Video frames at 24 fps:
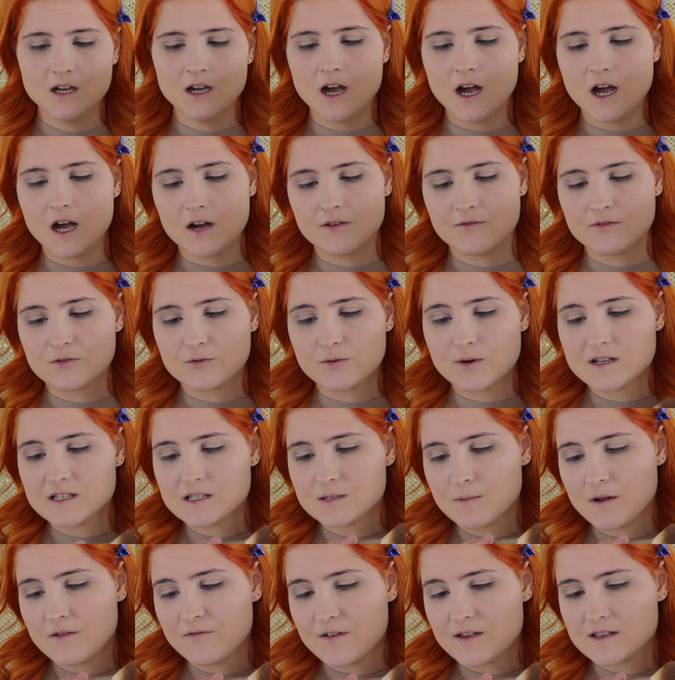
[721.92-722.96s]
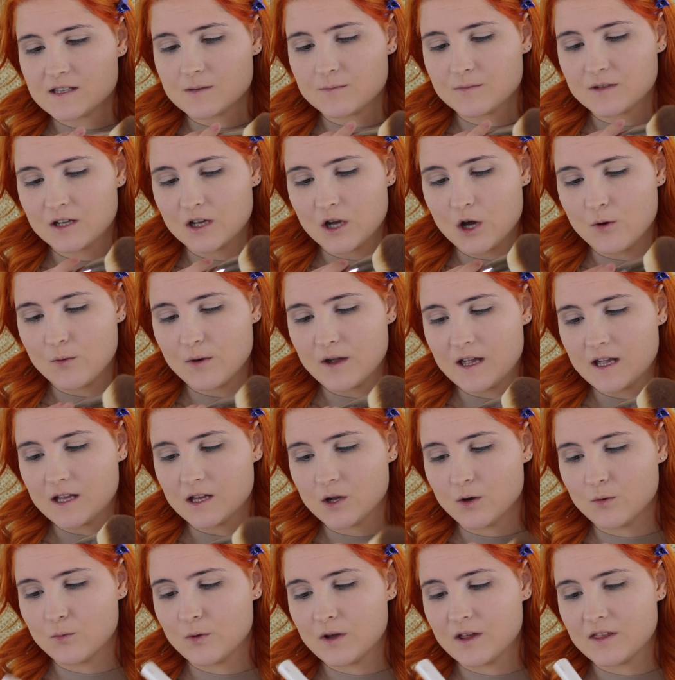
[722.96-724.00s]
For the rest of my face, I'm going to go in
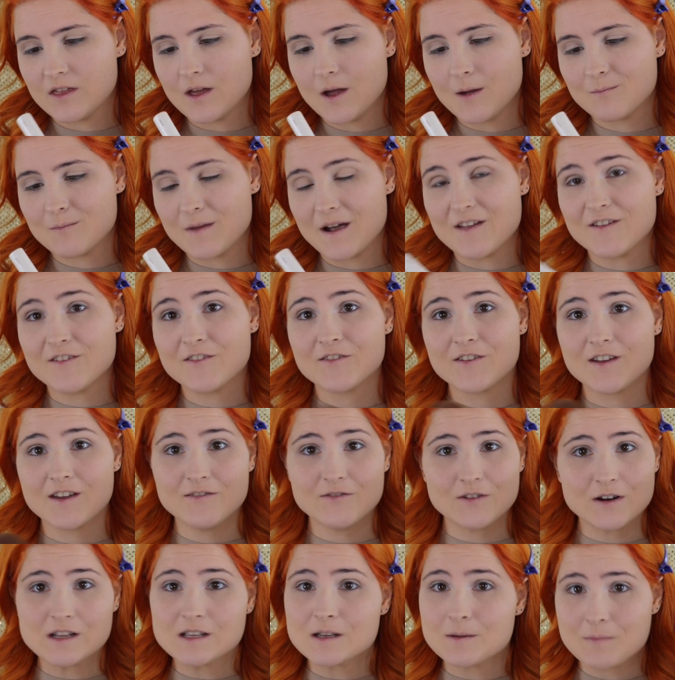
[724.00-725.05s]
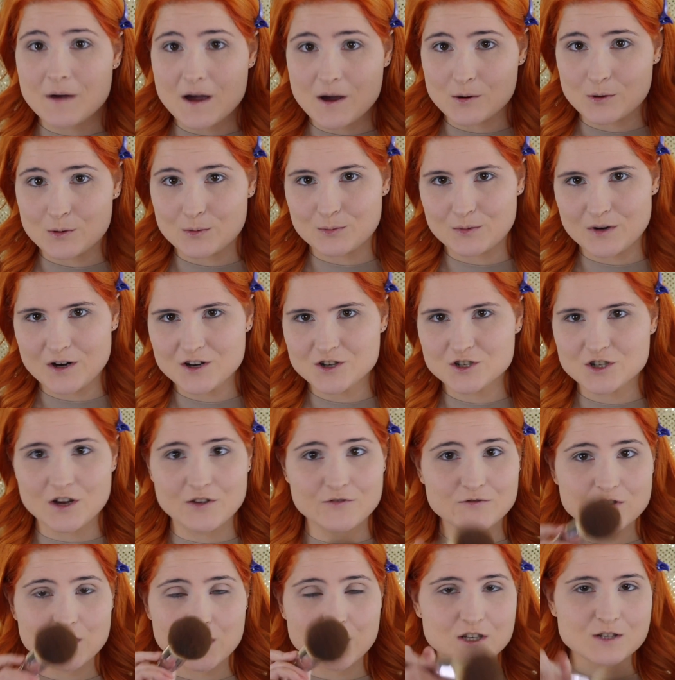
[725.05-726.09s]
with my favorite powder brush.
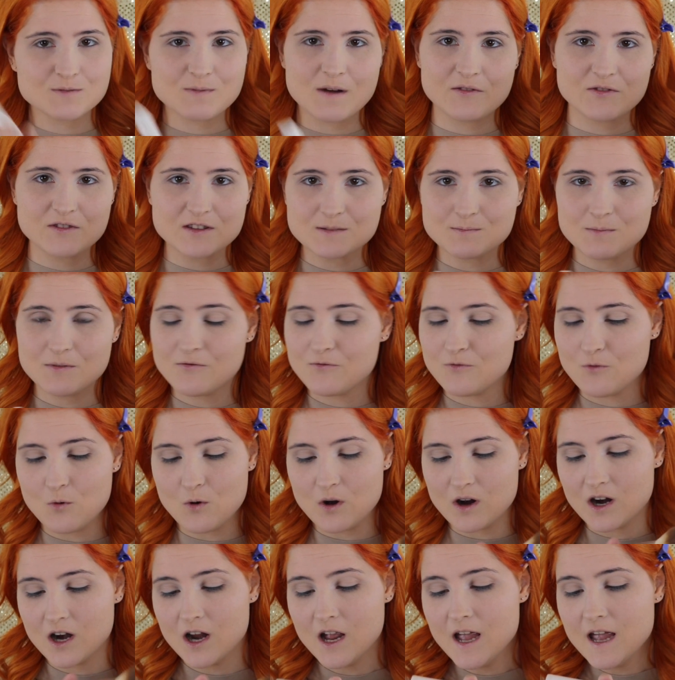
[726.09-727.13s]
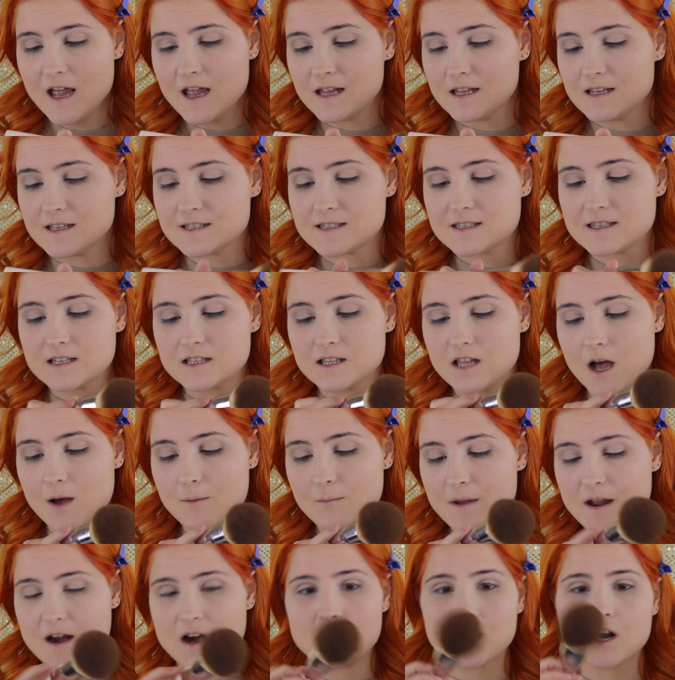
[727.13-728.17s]
I've talked about this before. It is the La
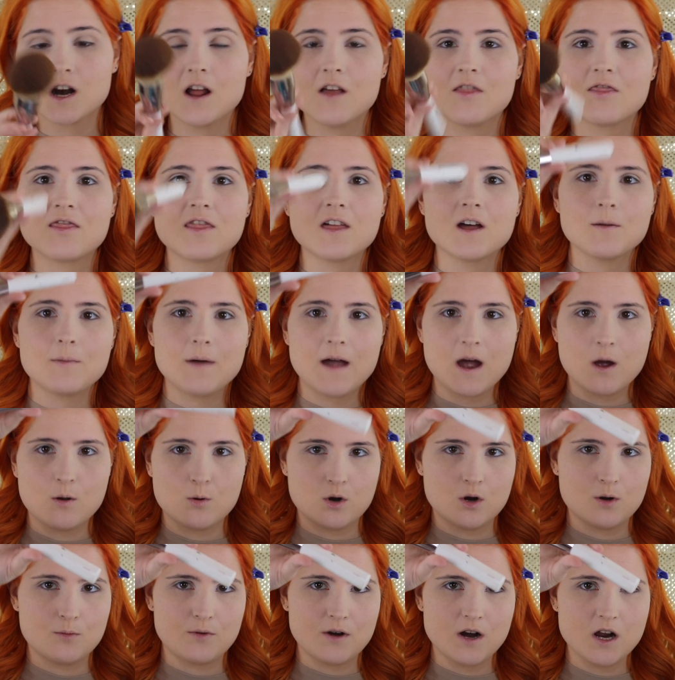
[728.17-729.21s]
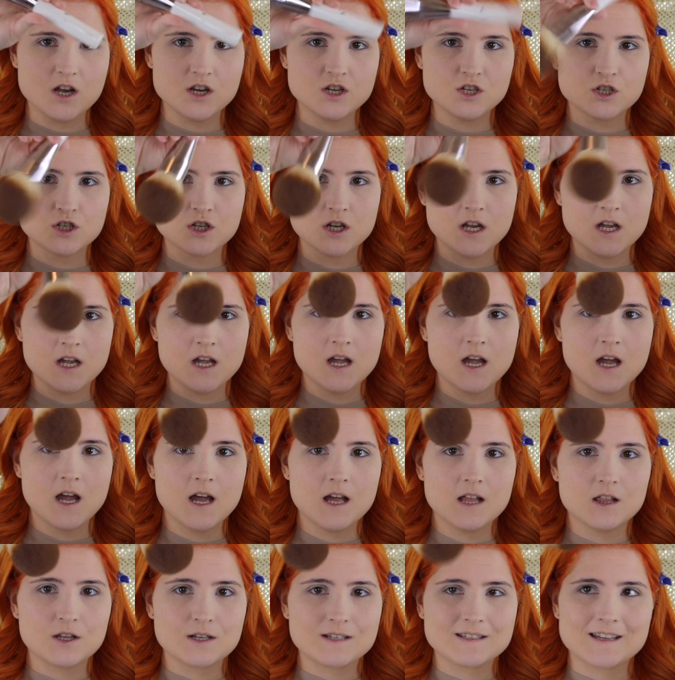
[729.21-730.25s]
Mer The Powder Brush.
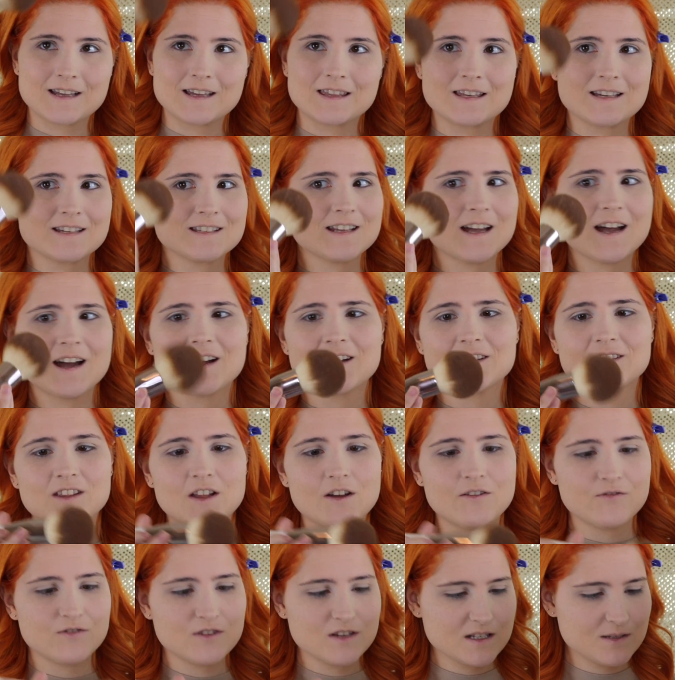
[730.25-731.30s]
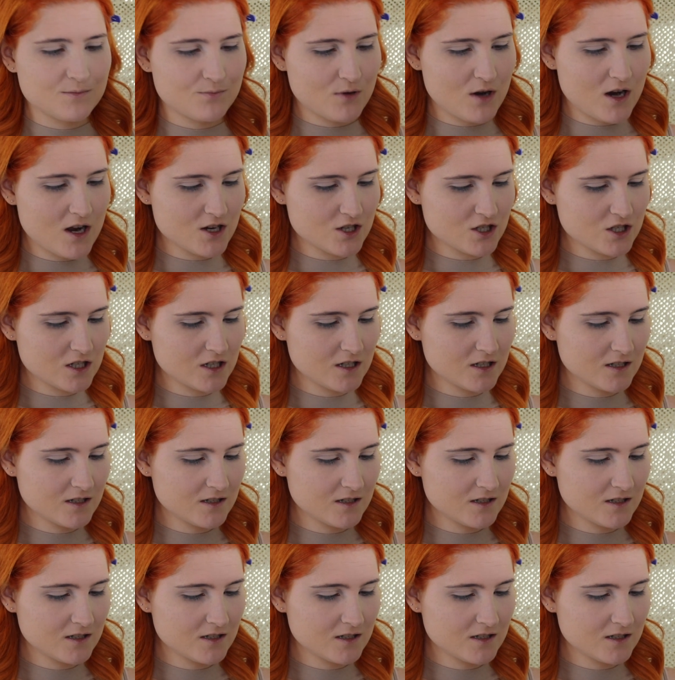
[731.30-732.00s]
It looks like this. I love this brush.